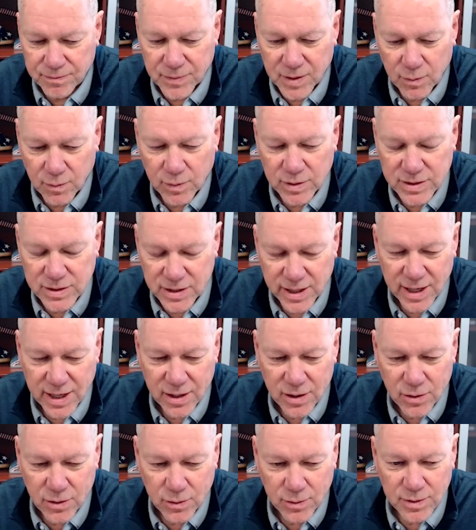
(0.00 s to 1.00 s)
once
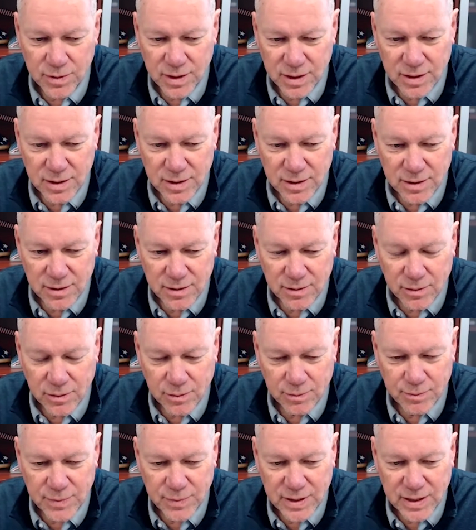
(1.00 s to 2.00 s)
again
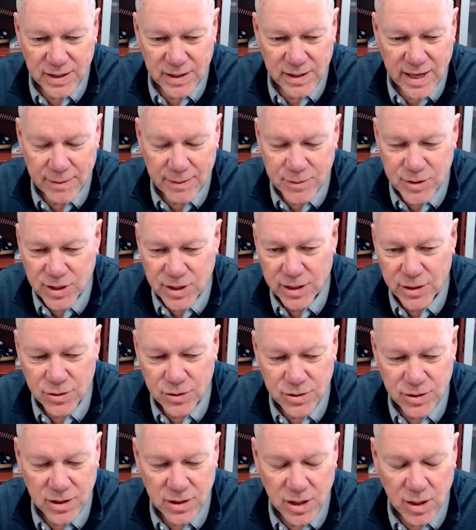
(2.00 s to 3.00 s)
will be game changers
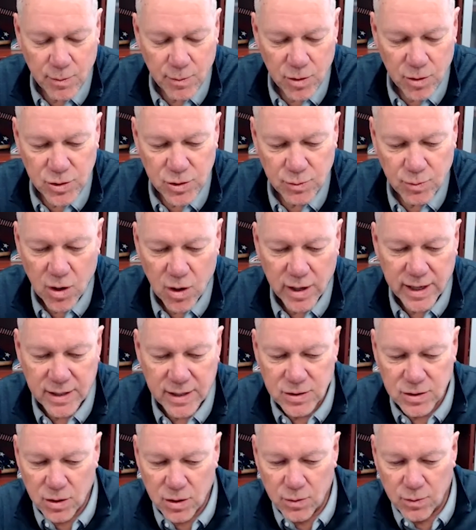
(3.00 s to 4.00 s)
in the commercial market.
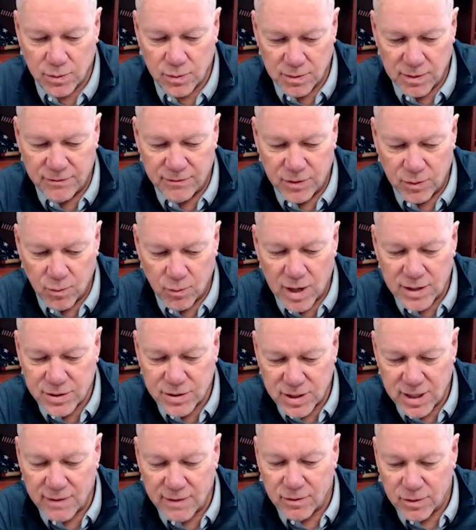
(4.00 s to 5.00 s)
So if you watch
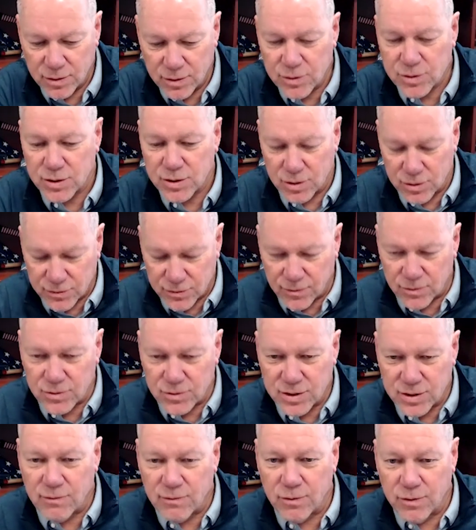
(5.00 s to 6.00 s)
the evolution, those first
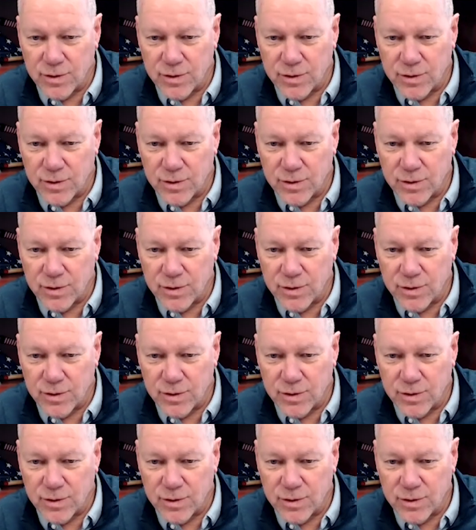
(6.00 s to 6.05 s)
several